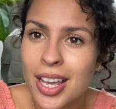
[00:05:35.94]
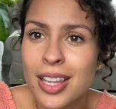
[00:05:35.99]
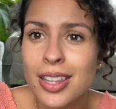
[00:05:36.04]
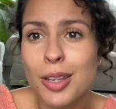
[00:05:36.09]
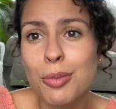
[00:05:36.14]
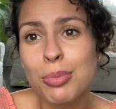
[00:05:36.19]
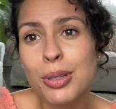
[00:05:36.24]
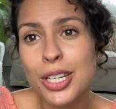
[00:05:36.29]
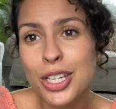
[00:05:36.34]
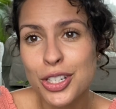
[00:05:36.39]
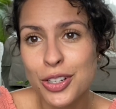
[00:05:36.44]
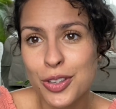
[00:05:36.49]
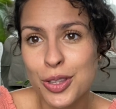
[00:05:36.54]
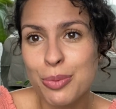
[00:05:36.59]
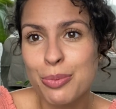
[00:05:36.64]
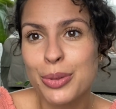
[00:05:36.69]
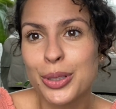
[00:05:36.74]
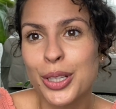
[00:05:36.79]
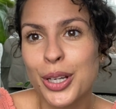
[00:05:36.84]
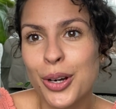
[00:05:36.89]
then please share
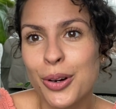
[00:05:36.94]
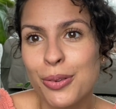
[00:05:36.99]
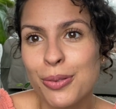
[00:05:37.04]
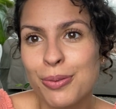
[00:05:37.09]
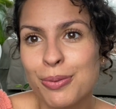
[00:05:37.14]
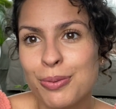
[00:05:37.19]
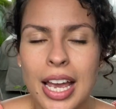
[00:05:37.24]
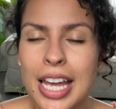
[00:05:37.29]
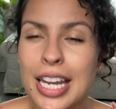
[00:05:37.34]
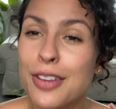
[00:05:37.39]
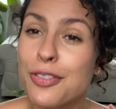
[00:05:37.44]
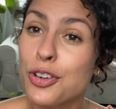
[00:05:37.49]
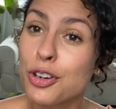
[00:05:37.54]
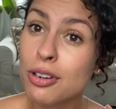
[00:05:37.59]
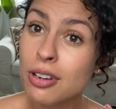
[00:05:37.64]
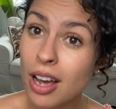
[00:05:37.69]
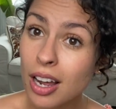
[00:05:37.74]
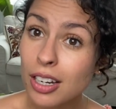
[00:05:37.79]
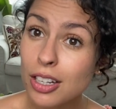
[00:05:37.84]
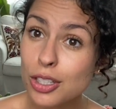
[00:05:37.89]
them below. And if you're
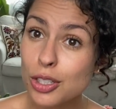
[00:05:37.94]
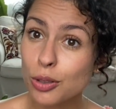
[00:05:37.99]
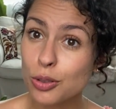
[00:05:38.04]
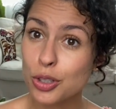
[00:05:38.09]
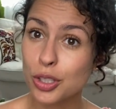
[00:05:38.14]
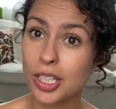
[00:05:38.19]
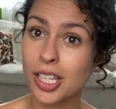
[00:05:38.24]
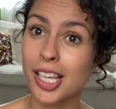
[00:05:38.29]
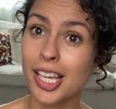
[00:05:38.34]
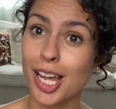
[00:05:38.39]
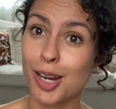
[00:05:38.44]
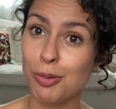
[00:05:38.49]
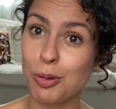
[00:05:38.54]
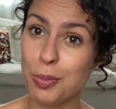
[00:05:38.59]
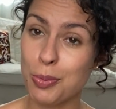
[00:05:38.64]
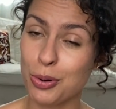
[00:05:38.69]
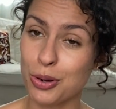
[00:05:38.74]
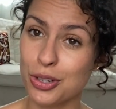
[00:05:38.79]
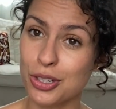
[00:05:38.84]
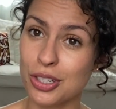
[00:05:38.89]
not a socially accountable
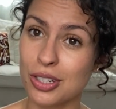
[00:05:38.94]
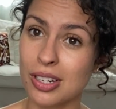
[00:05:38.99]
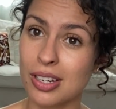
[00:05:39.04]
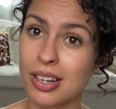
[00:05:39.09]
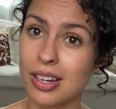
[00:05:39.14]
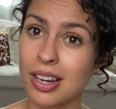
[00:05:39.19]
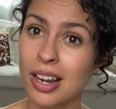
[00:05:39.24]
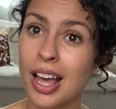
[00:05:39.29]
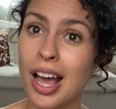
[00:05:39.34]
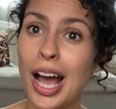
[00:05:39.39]
person,